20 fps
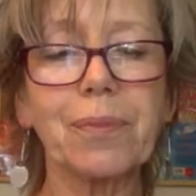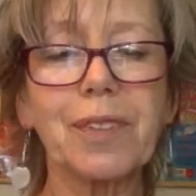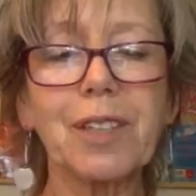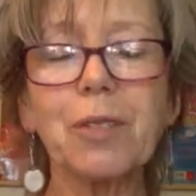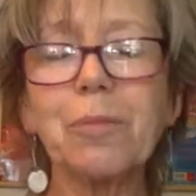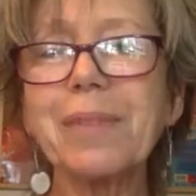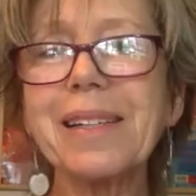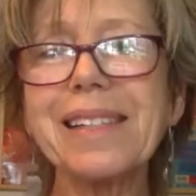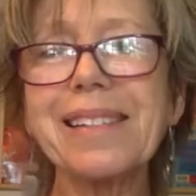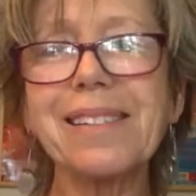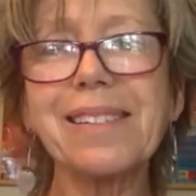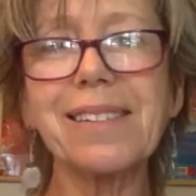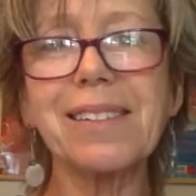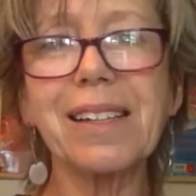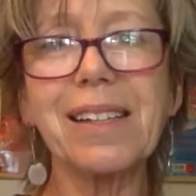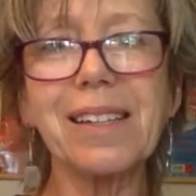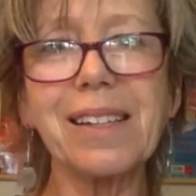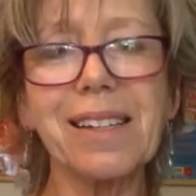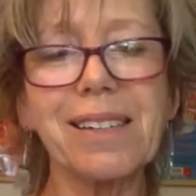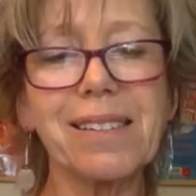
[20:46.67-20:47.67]
"Don't be
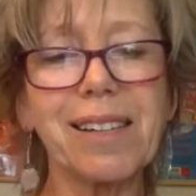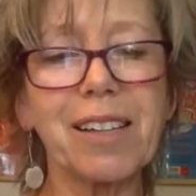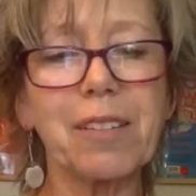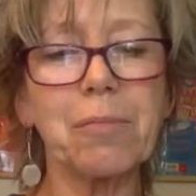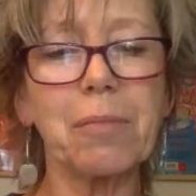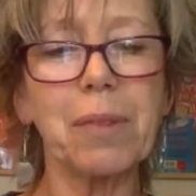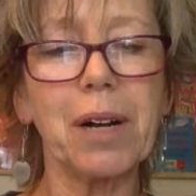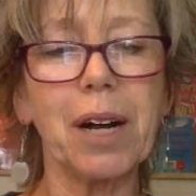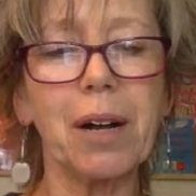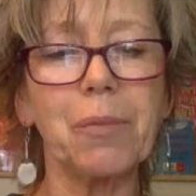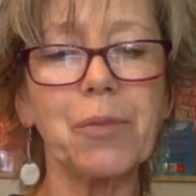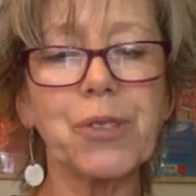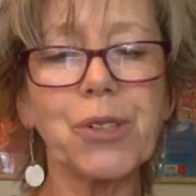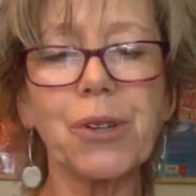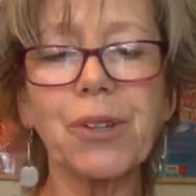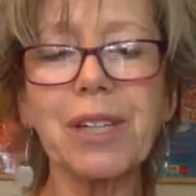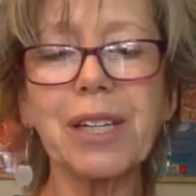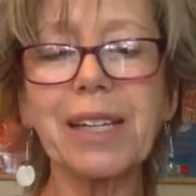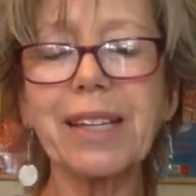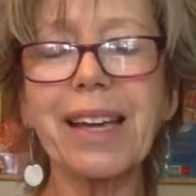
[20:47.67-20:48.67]
silly," said Mum. "It's
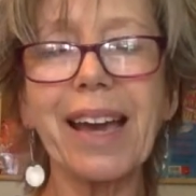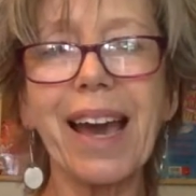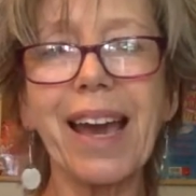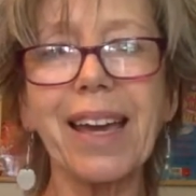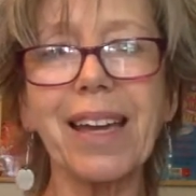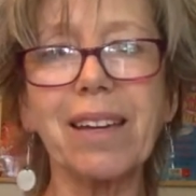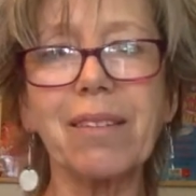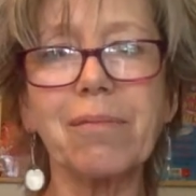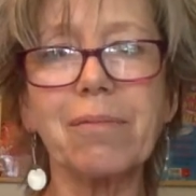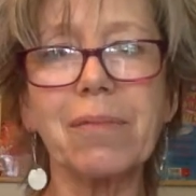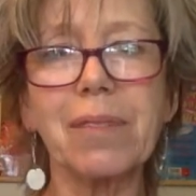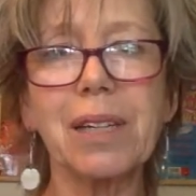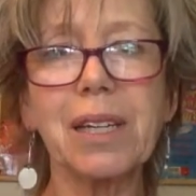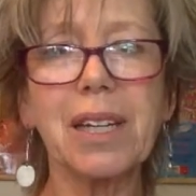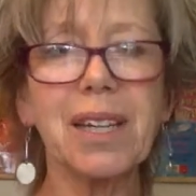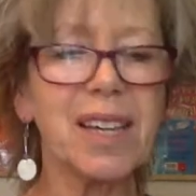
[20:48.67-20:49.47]
only a game."